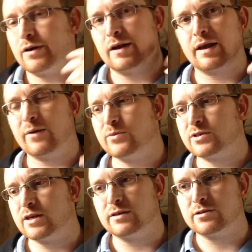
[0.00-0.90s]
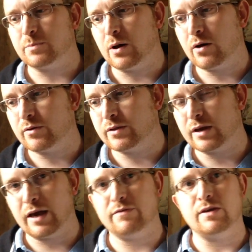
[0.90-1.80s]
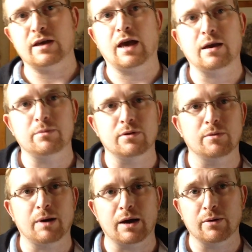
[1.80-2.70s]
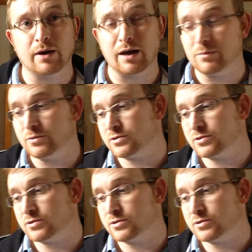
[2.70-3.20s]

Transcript: And it came with the sensor bar and the AV cable and the power cable.